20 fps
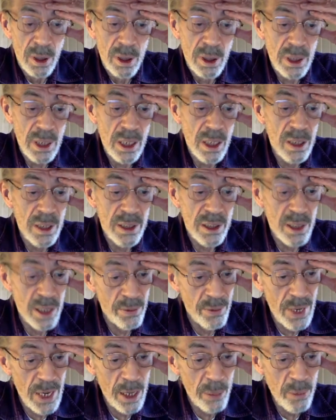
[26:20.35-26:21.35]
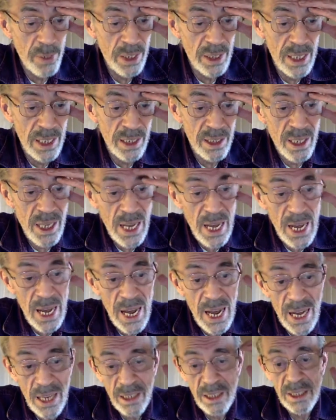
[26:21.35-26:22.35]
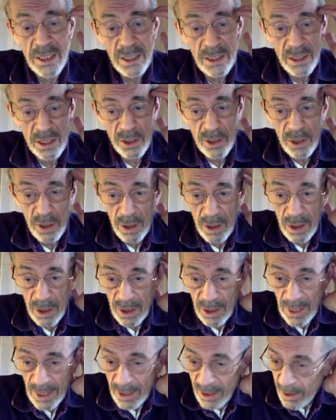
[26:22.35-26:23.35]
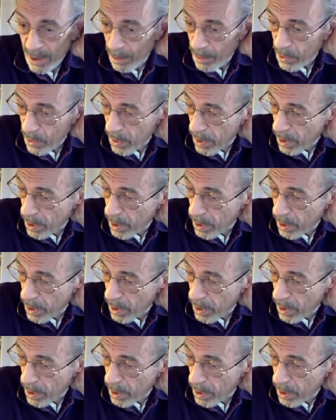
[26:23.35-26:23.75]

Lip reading: got all this stuff happening like that. It sure looks like some sort